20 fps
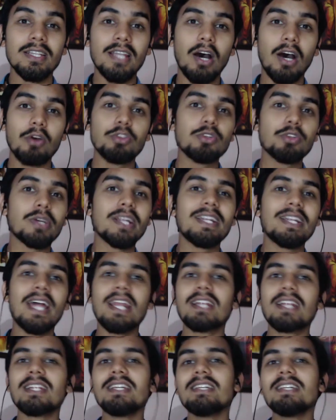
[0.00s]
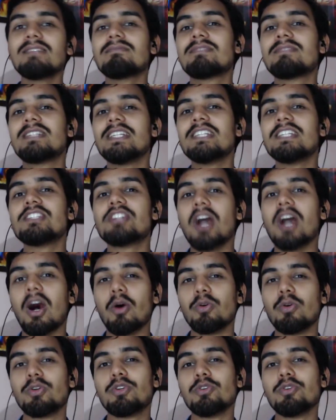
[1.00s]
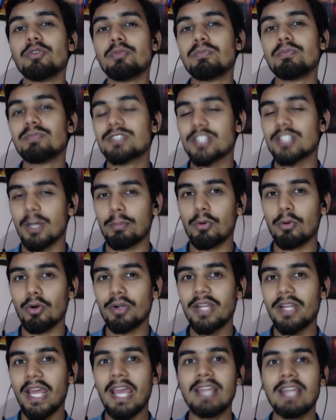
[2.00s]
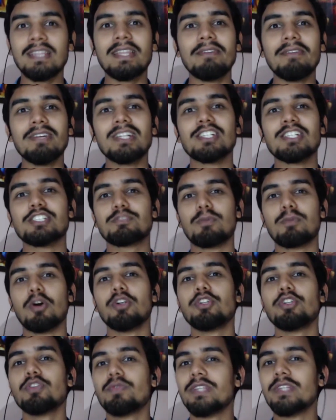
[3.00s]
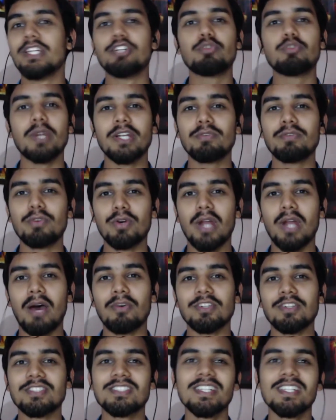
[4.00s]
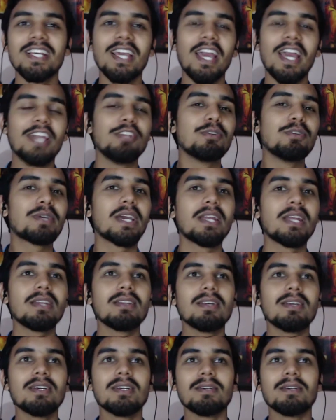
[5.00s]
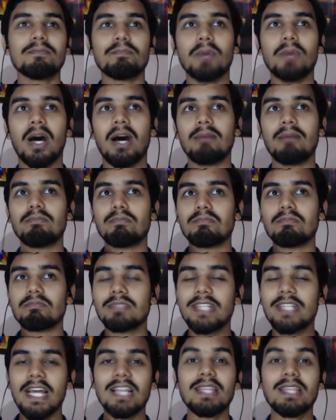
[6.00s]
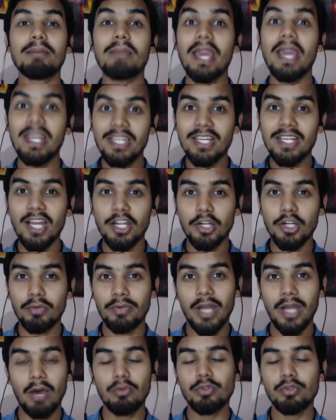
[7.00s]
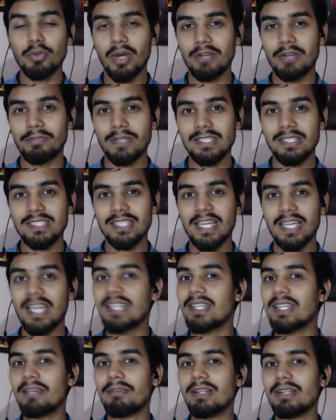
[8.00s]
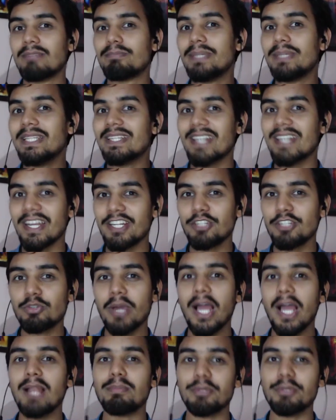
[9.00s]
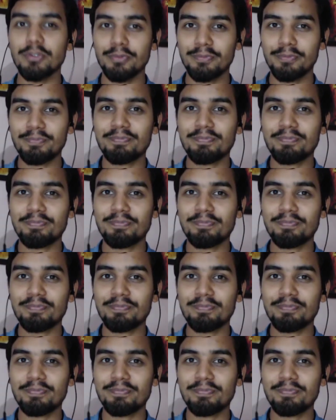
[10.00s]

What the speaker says: Now you can directly reach out to support and they will respond you within 24 hours, and you can tell them any kind of doubt you are facing and they will be ready to help you,